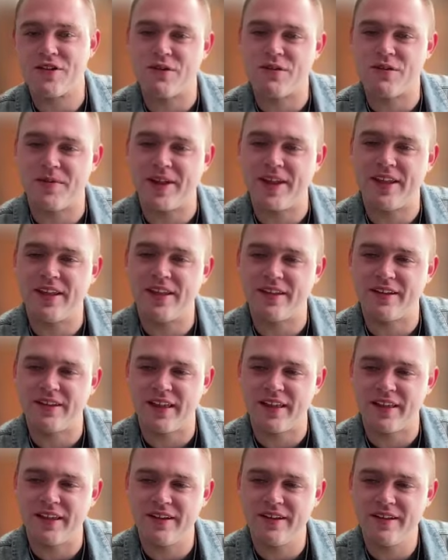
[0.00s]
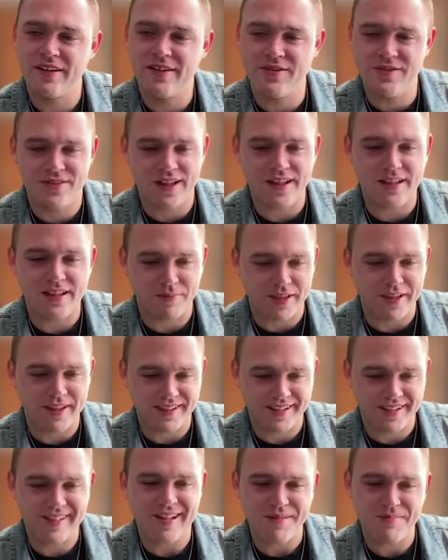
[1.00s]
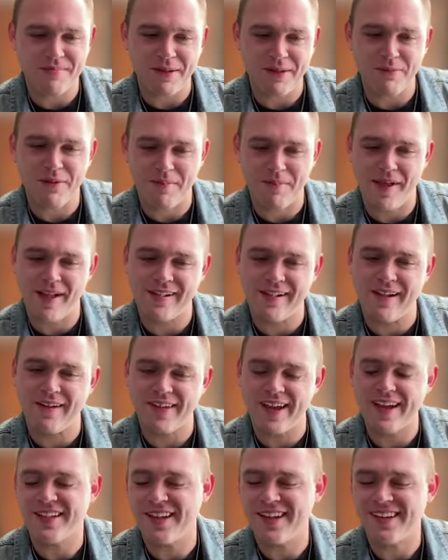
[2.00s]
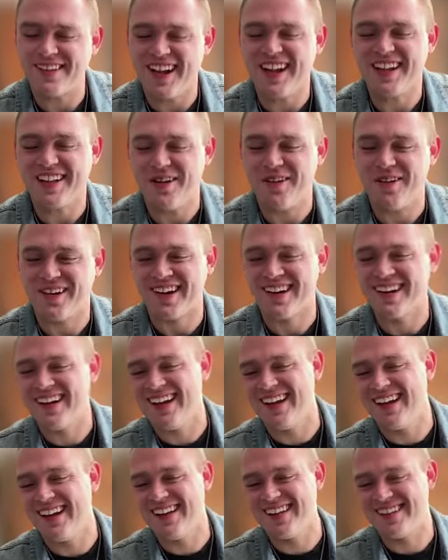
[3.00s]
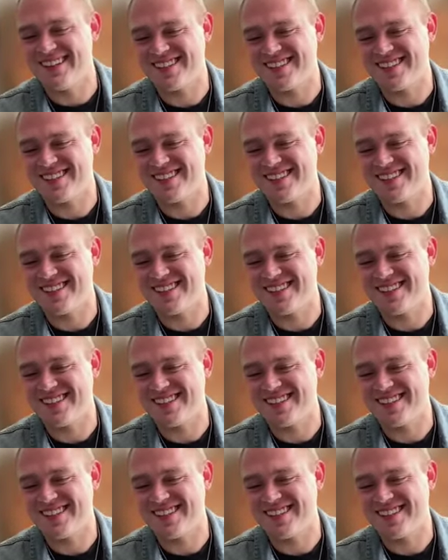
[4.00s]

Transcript: with me, and they're like, "Who's that?" I'm like, "She's playing with Bon Jovi. I, I know her."